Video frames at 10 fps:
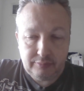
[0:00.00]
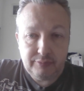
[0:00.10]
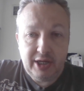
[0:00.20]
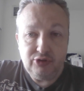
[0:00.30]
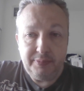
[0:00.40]

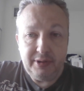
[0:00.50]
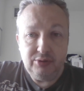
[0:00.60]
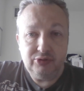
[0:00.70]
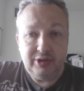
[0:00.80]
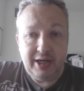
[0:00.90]
As the
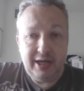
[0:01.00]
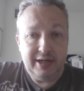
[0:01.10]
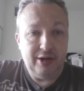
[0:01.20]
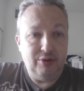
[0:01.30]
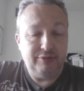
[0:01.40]
Beatles
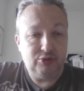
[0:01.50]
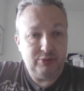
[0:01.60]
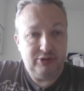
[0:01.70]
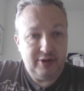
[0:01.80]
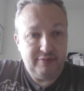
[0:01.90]
tied Elvis
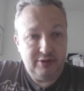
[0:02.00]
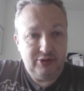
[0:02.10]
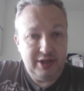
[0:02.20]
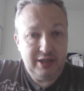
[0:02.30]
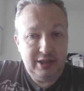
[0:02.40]
with 17,
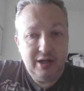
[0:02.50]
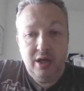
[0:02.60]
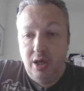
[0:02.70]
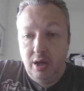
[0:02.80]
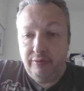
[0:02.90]

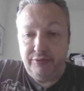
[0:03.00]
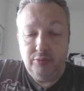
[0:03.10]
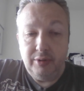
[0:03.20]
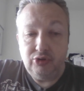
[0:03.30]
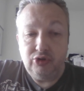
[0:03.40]
few
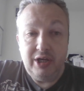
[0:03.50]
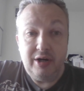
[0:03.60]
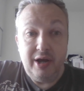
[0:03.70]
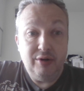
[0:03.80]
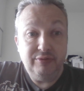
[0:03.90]
months
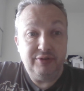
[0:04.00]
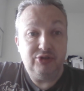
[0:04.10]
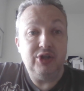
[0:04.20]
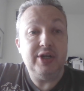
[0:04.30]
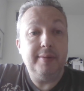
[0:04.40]
later,
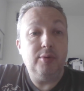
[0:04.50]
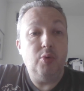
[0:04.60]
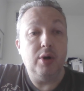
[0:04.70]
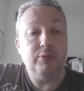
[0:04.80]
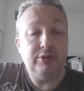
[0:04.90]
Elvis hit number
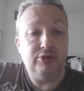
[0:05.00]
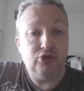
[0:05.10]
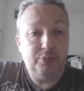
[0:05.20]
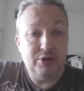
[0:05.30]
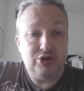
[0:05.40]
one with
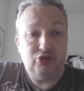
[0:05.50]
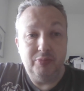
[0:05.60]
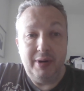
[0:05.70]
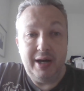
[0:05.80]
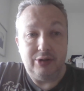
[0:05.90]
Suspicious
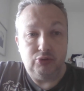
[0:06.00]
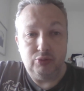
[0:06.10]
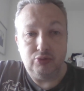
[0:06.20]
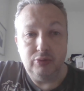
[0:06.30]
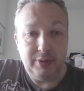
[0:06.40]
Minds,
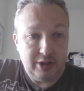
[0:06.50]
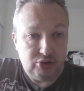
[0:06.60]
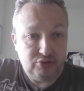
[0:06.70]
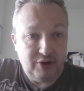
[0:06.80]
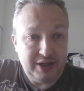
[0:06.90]
which would be
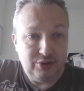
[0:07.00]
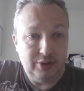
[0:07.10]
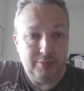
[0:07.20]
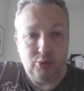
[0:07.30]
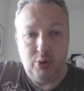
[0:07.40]
his final
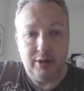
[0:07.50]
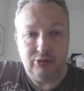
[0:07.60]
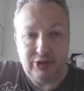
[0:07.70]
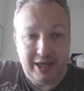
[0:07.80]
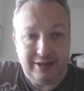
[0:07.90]
number one,
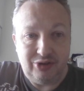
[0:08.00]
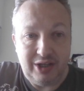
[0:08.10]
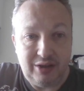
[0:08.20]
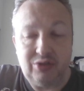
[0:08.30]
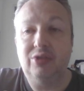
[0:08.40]
his 18th.